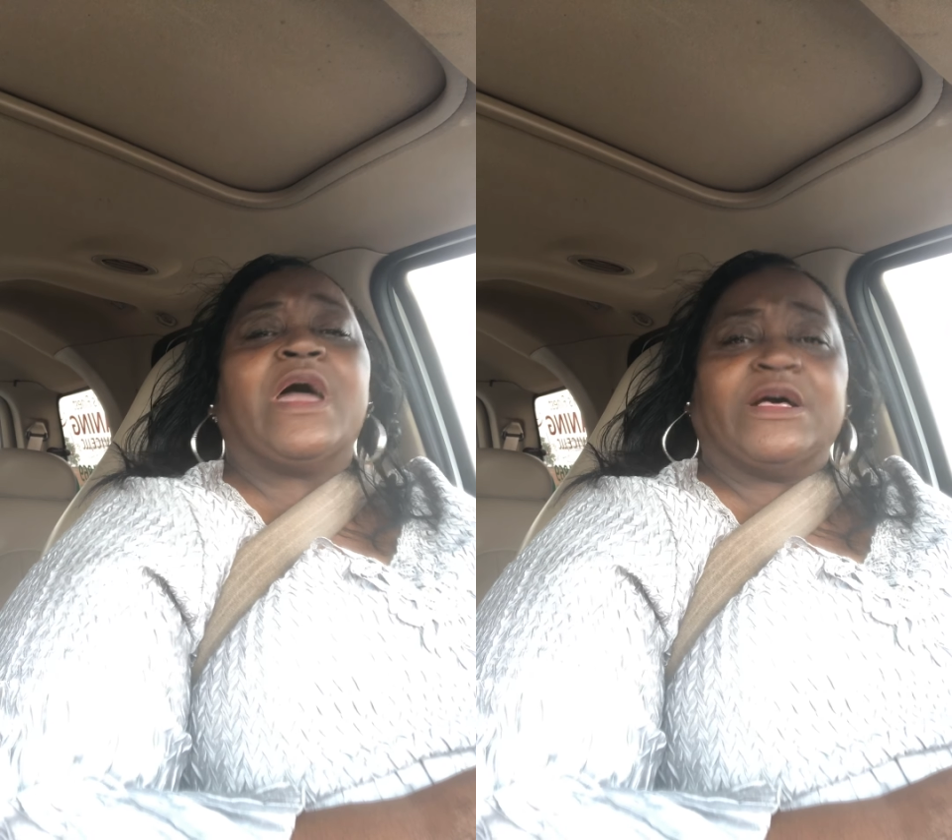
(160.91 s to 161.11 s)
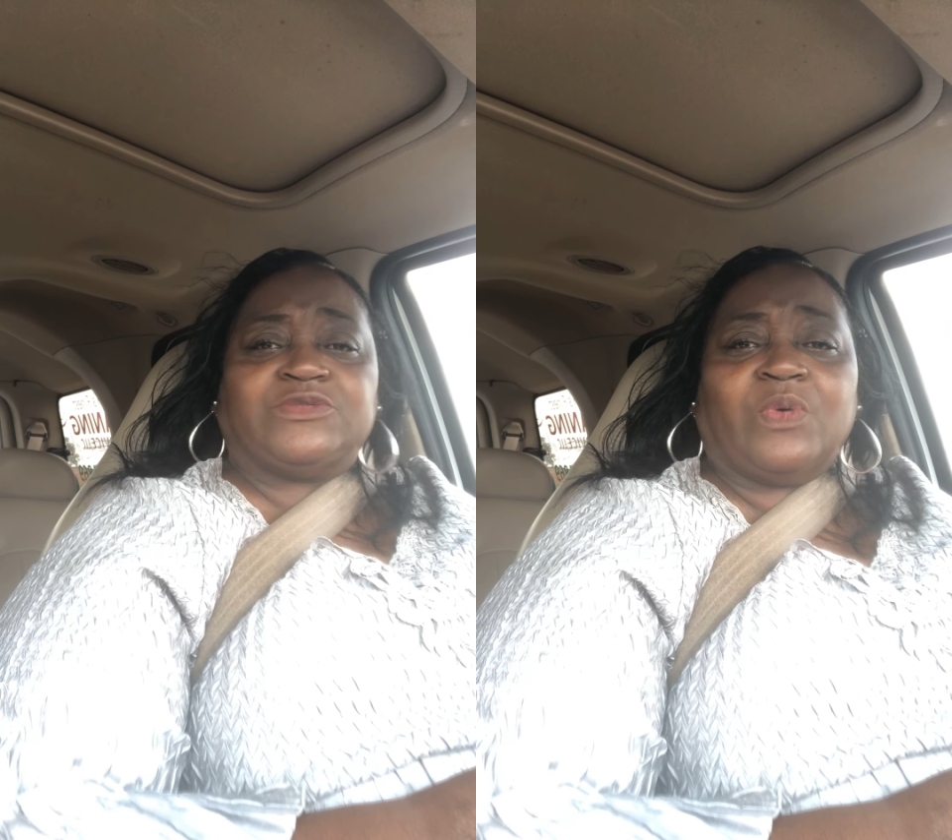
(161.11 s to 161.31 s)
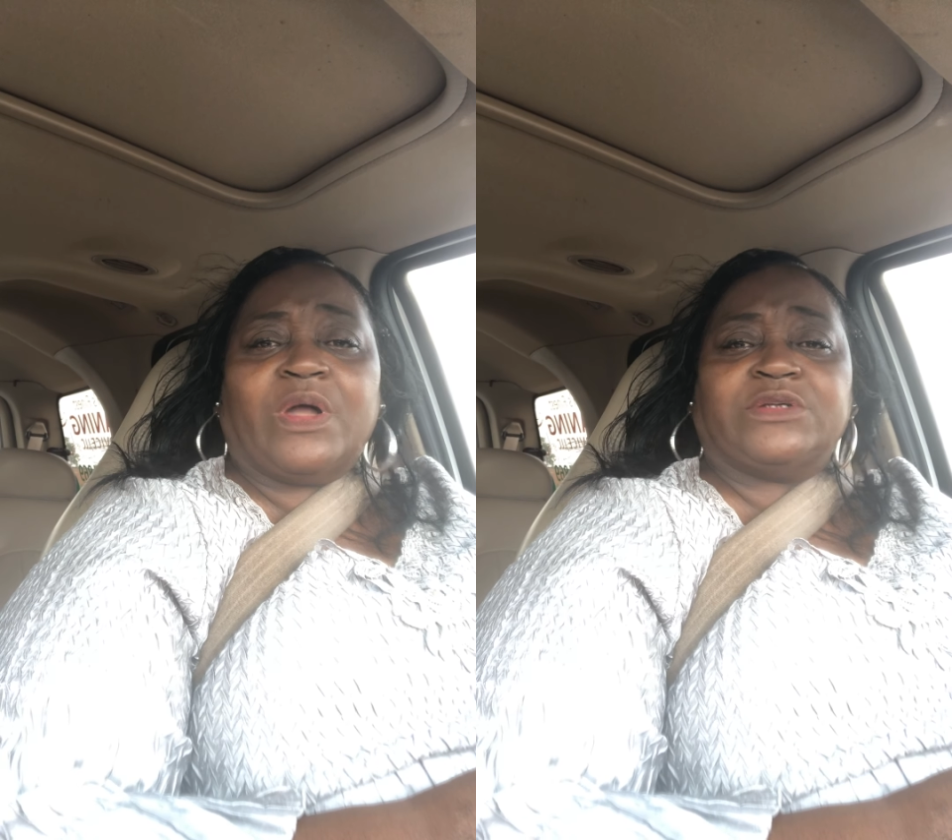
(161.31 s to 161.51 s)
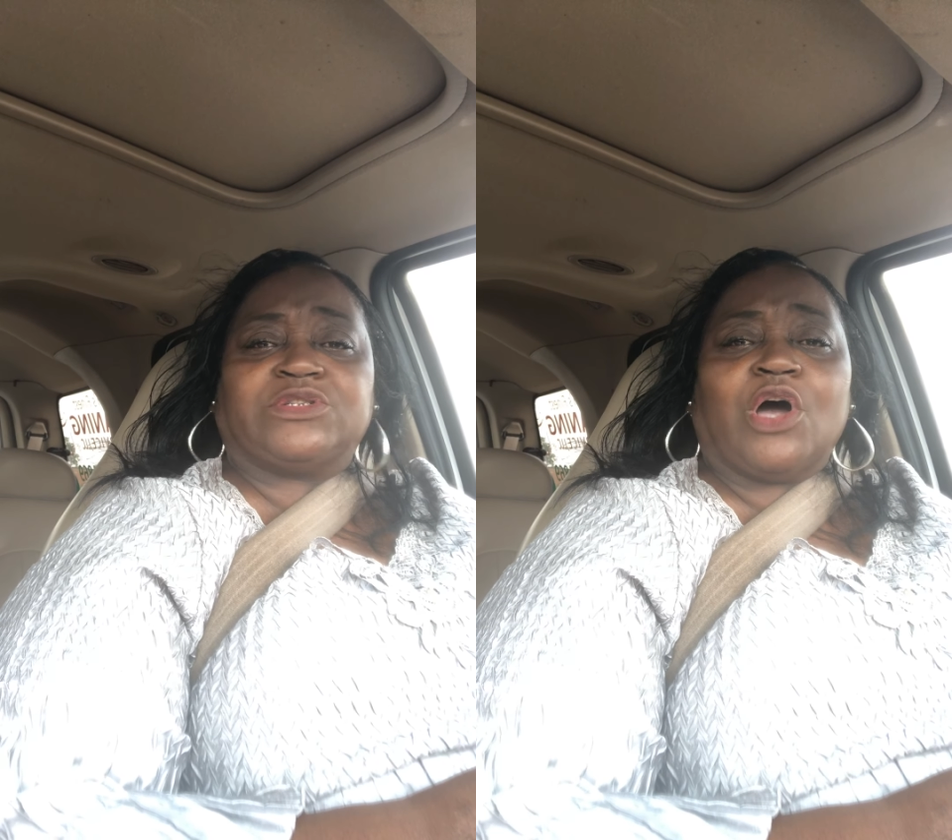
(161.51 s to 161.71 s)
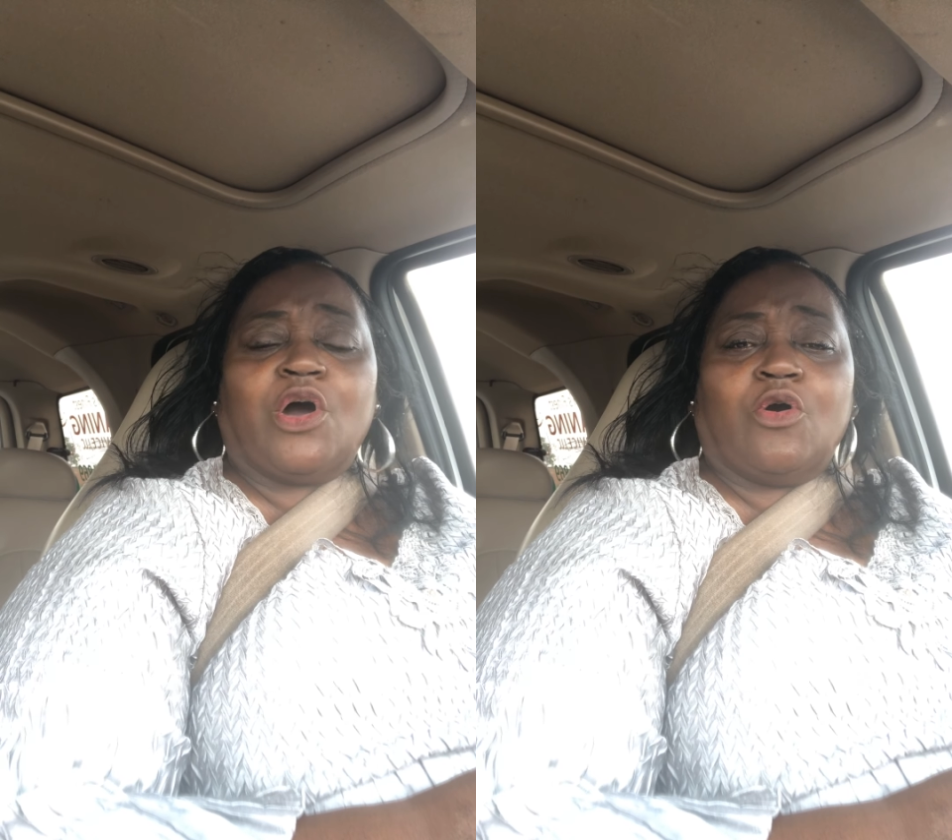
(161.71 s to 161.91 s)
as well as
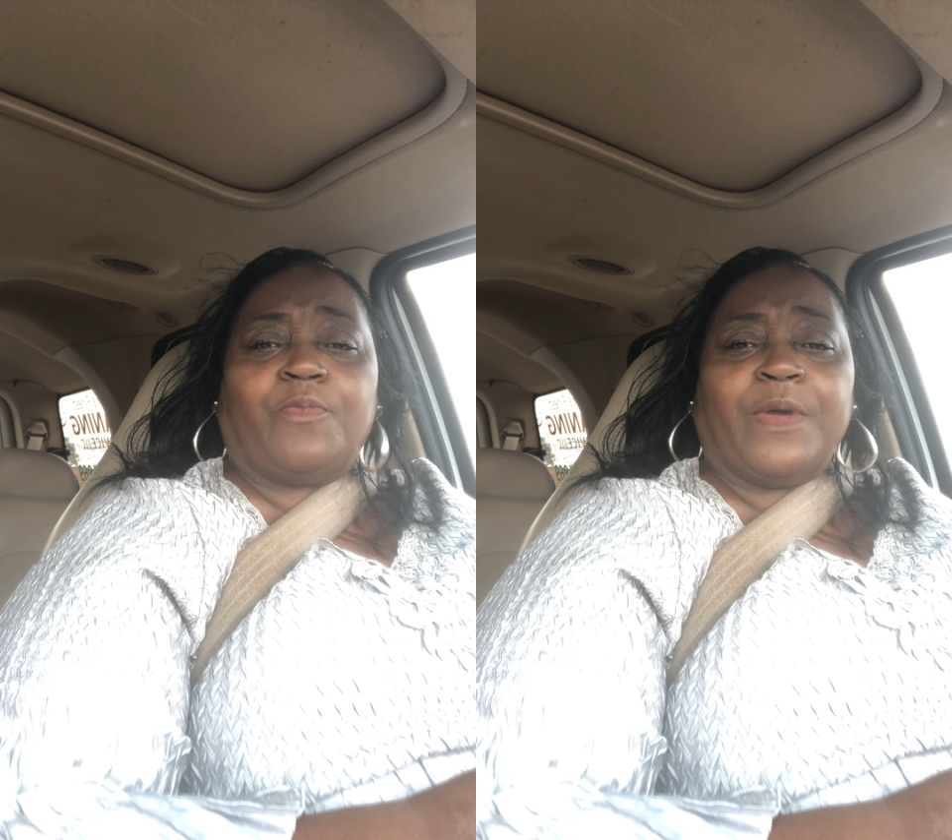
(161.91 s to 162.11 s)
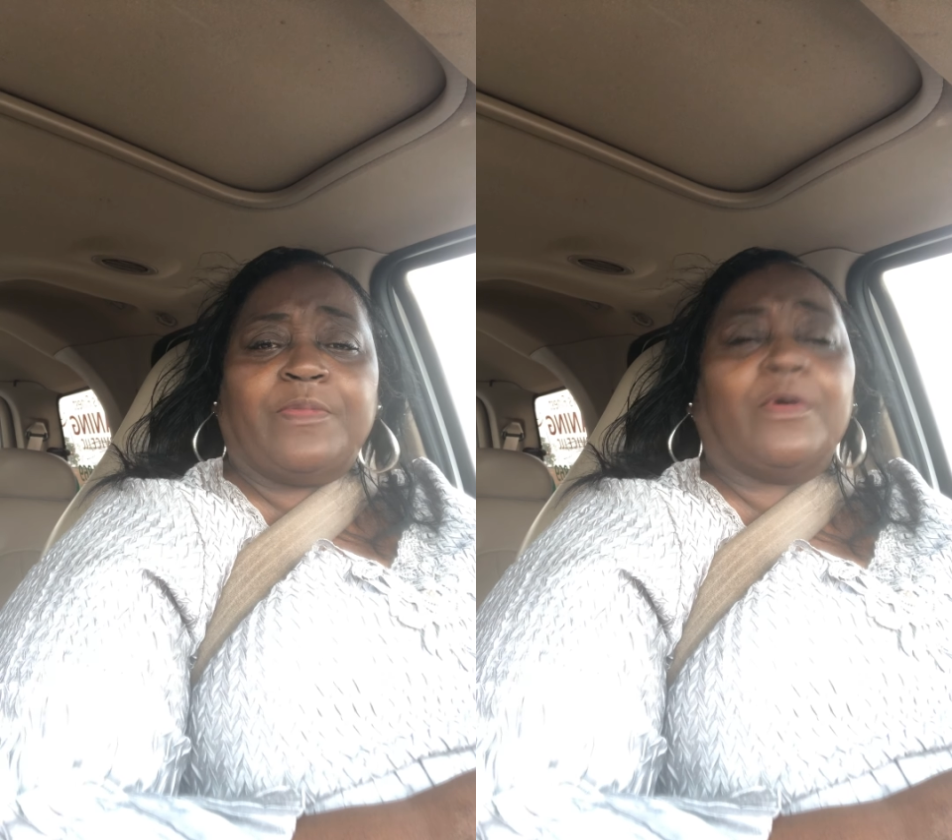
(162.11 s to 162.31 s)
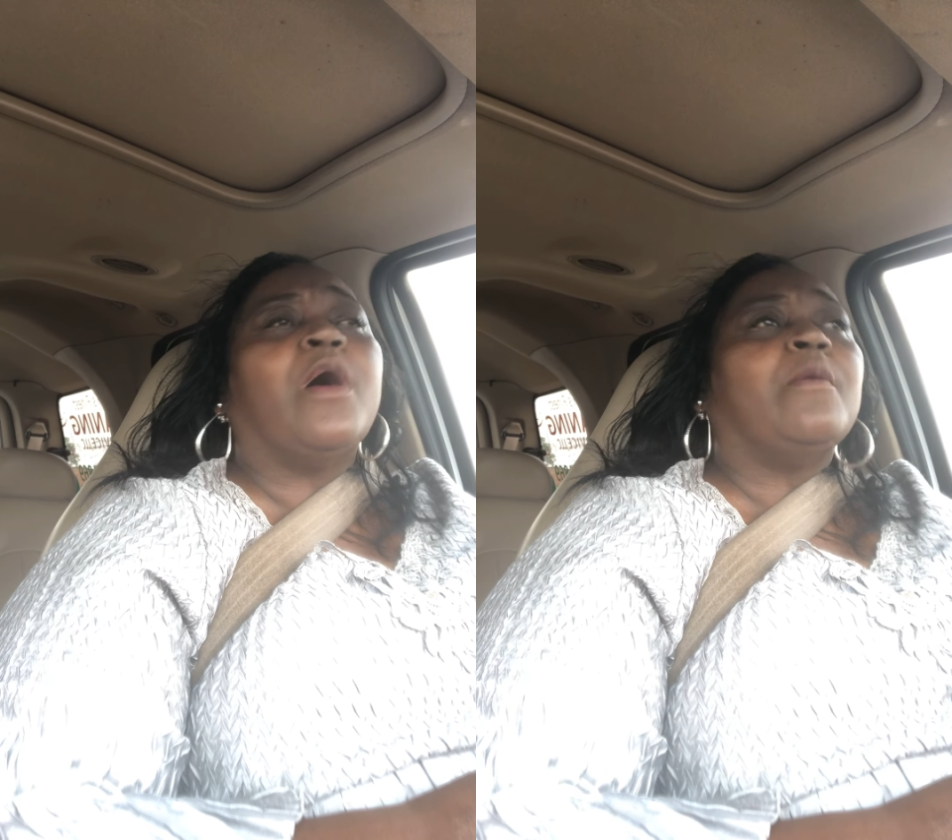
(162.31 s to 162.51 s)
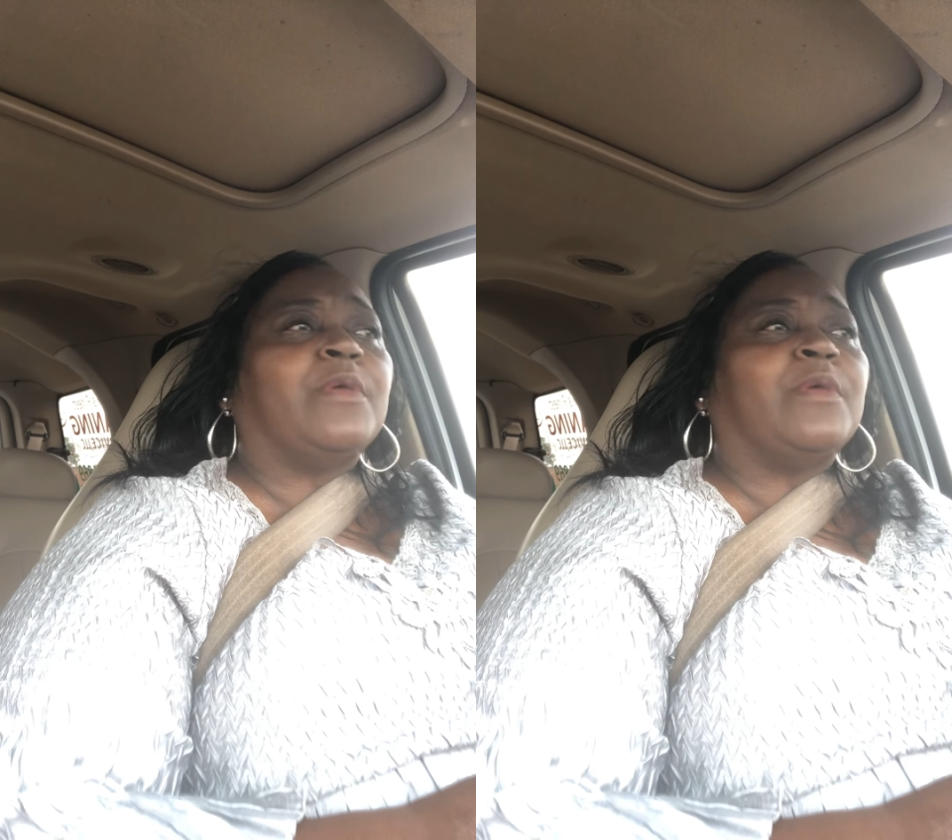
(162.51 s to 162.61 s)
the old people.